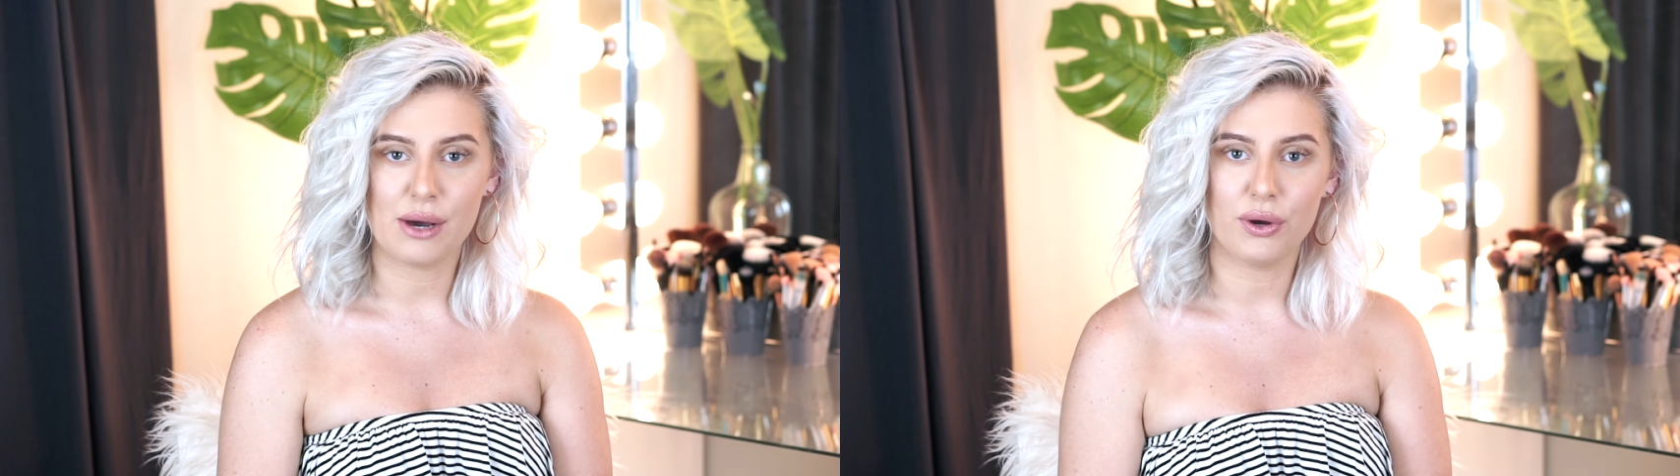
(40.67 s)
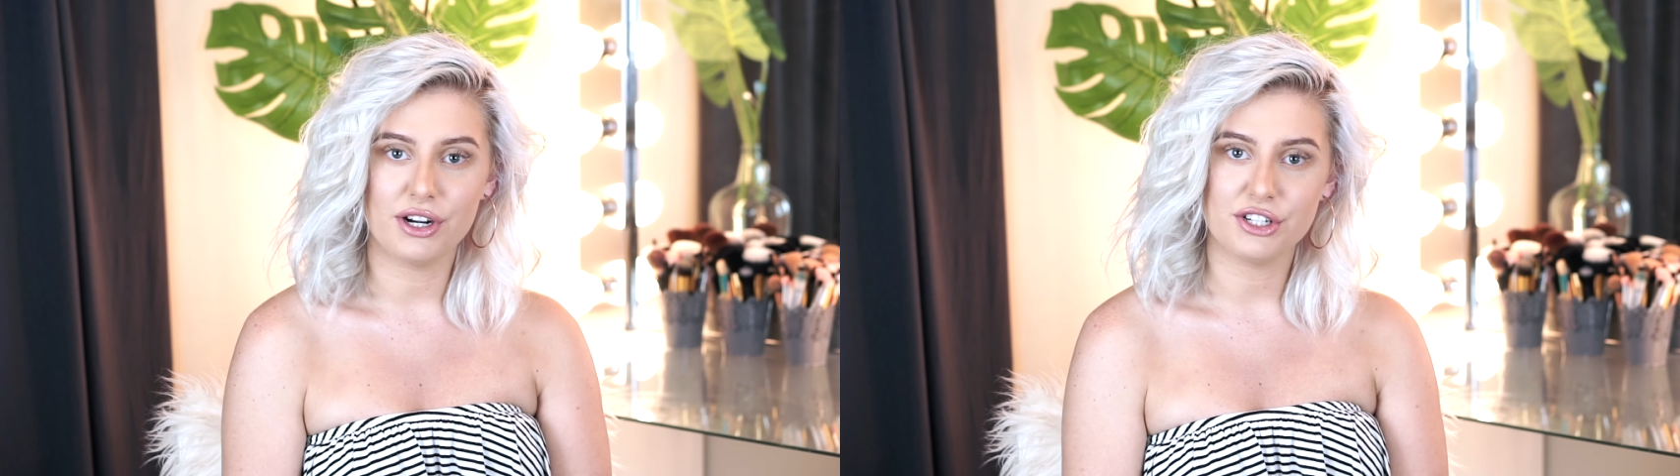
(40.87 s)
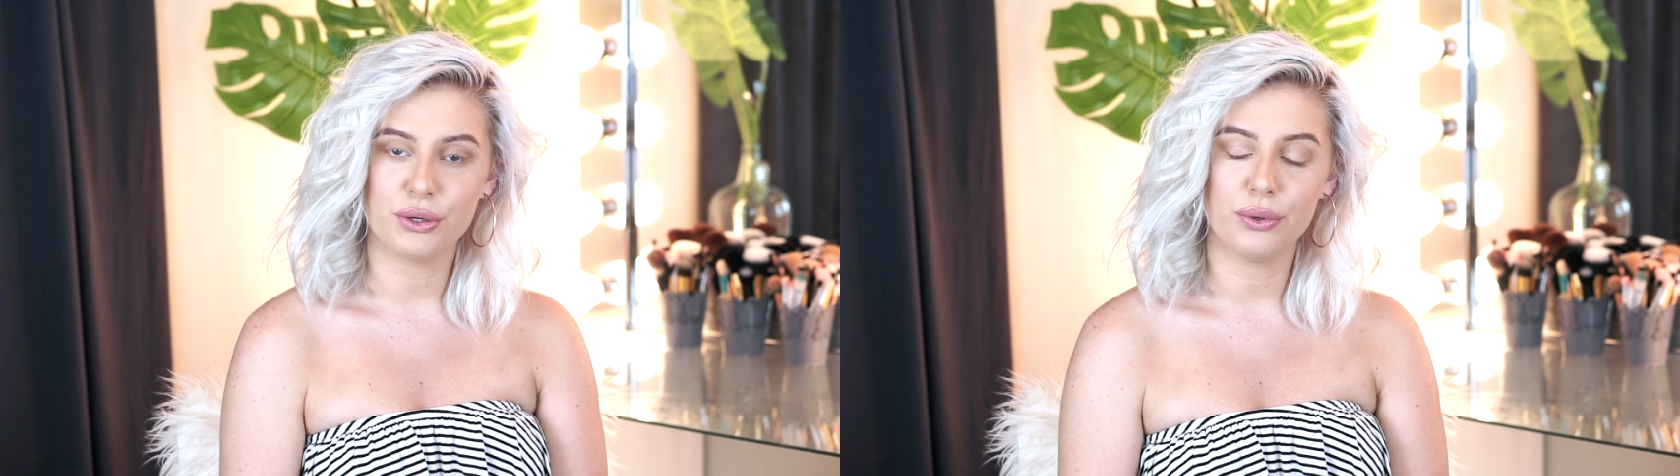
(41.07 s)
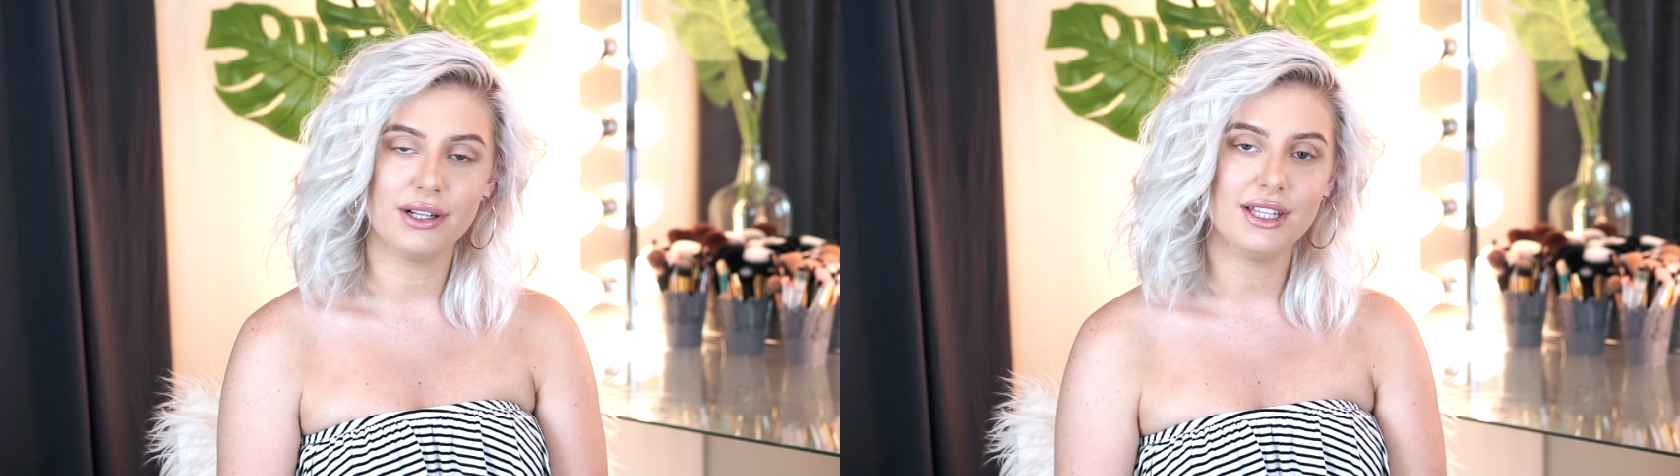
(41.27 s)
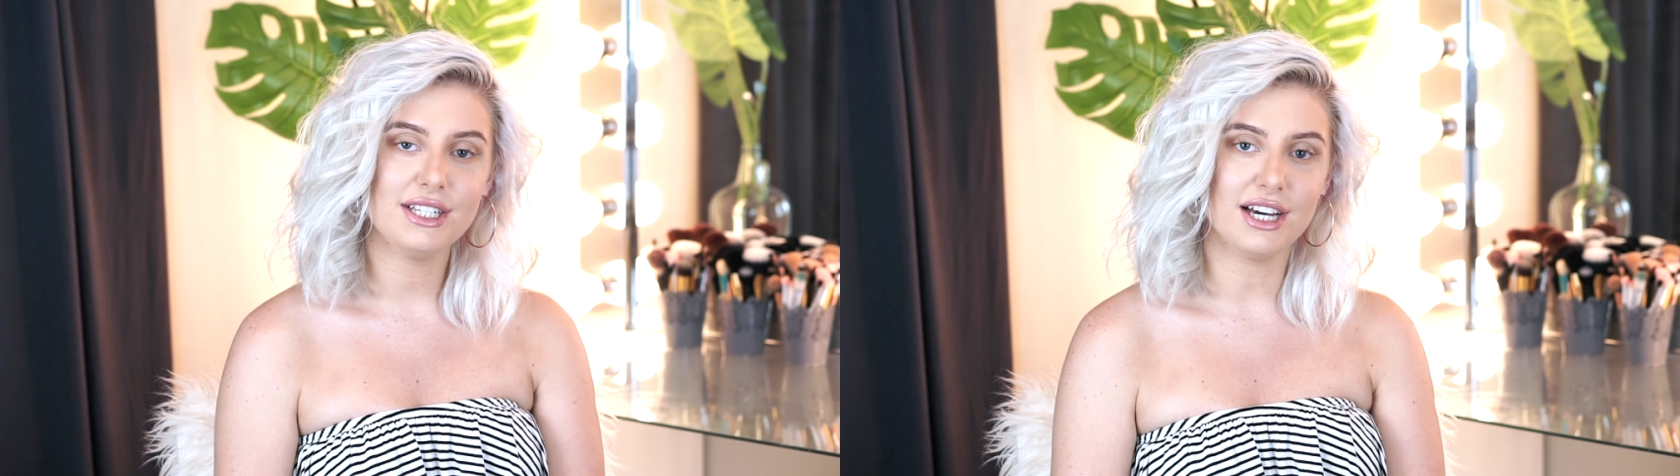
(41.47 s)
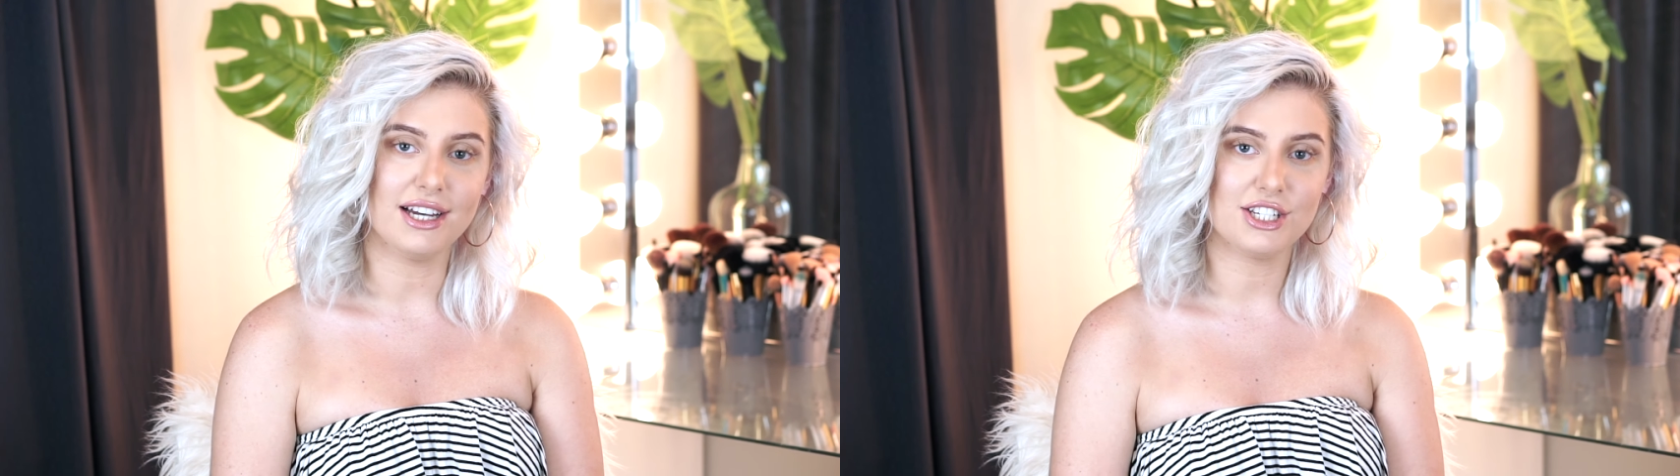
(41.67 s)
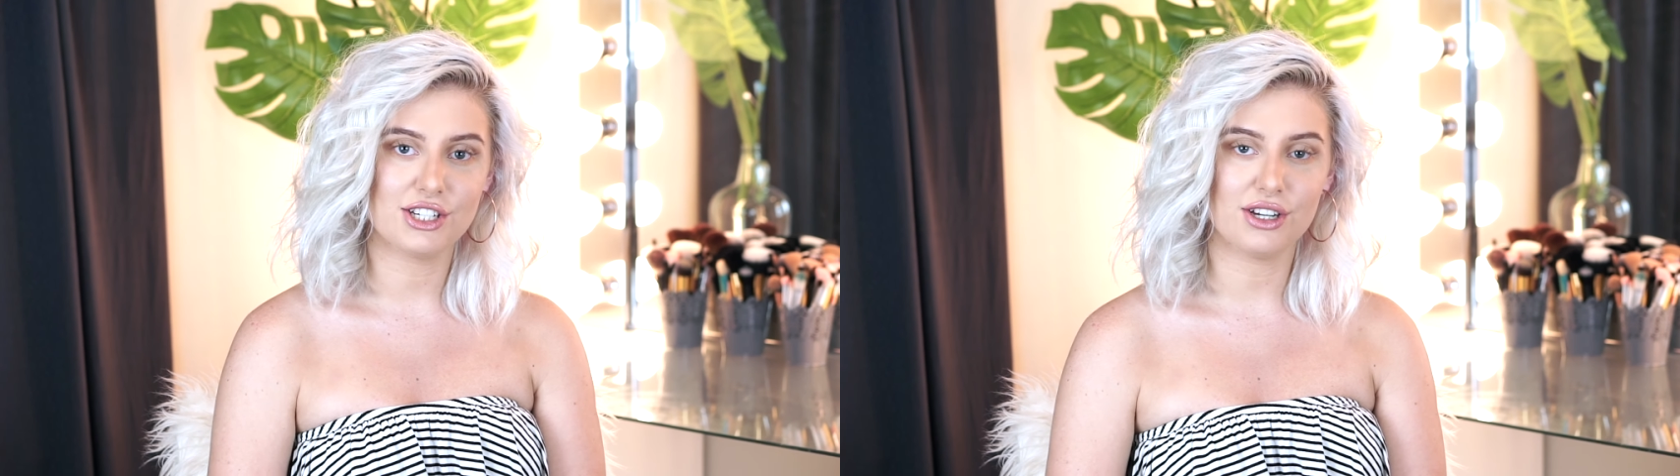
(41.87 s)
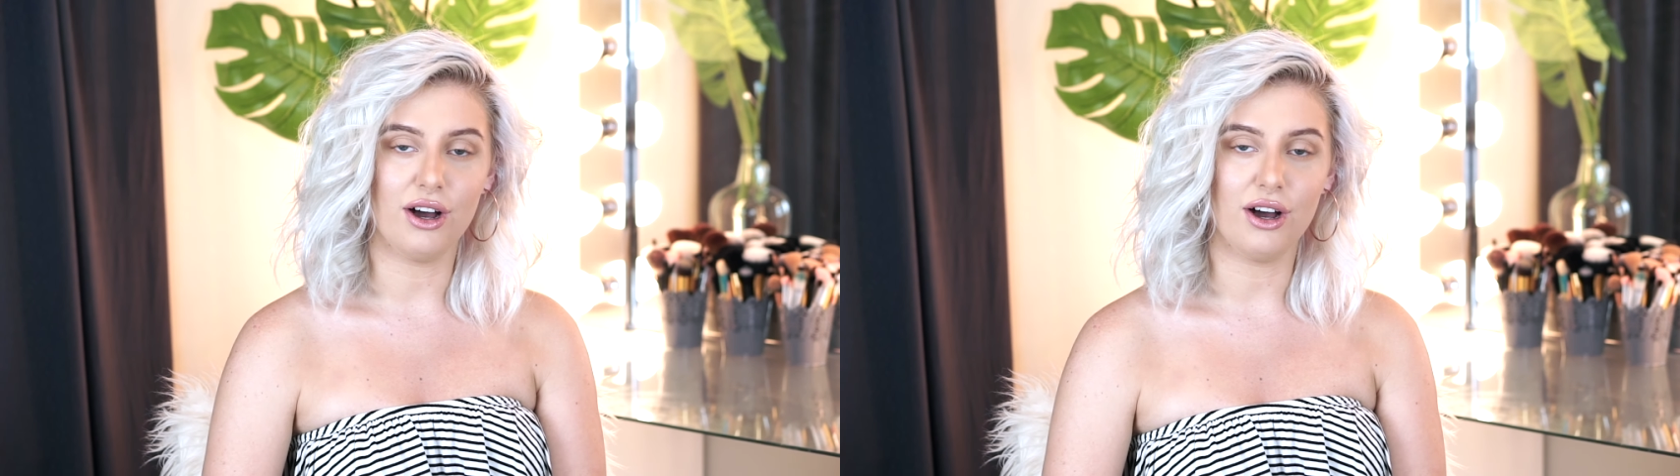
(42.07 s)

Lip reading: I wanted to quickly touch